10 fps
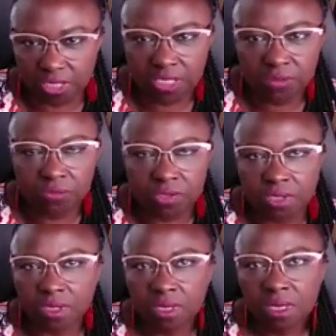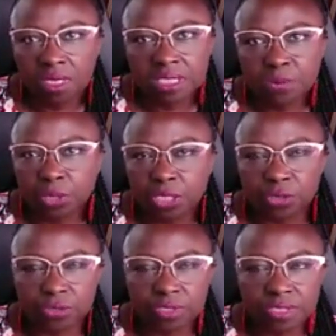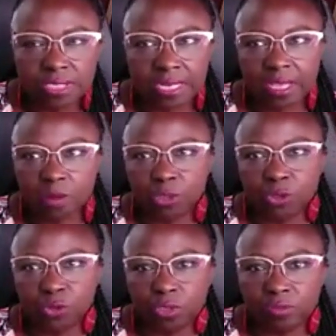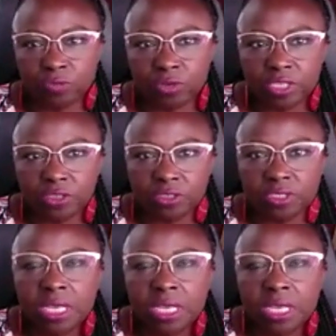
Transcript: even speakers that have been doing it for years.